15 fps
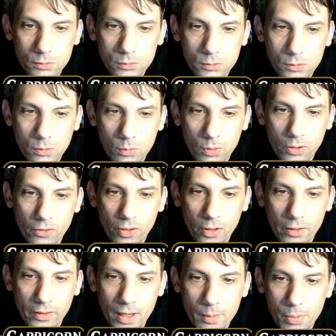We'll just
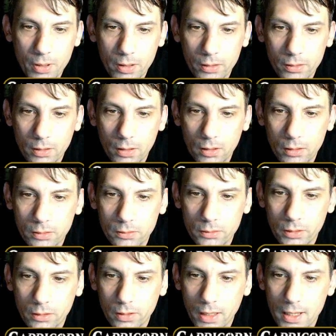untap our
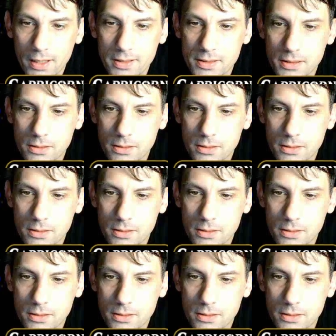little guys.